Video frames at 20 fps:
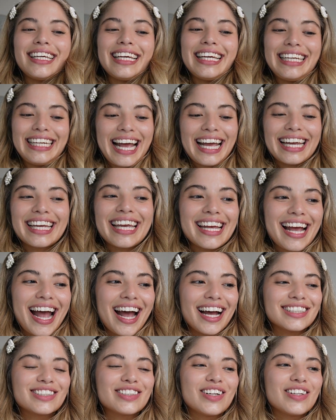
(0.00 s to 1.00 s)
And I get
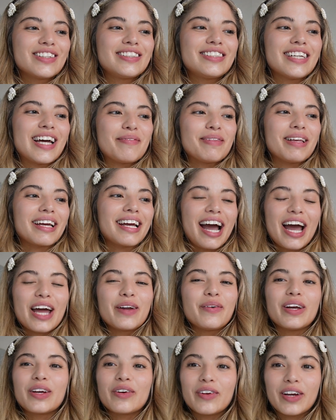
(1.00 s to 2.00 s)
asked all the time, like, how
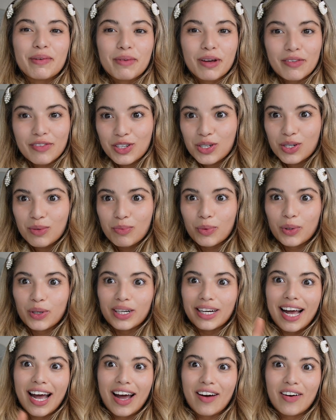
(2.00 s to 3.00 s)
do I create my vision board?
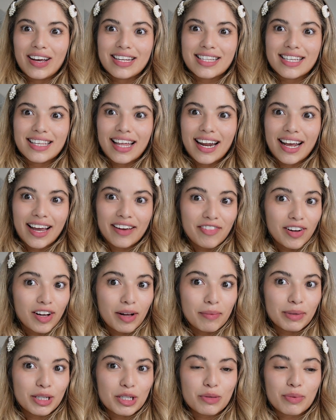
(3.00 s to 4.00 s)
How is it that I have
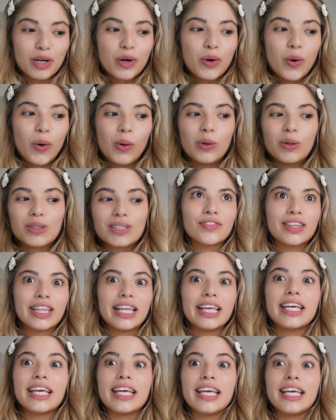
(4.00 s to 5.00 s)
accomplished my goals?
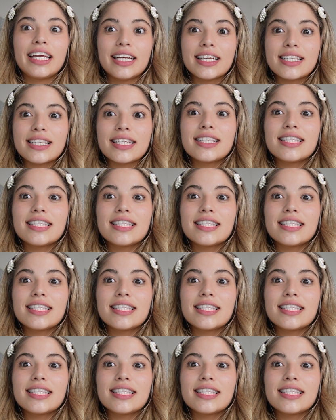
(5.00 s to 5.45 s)
Like, it is a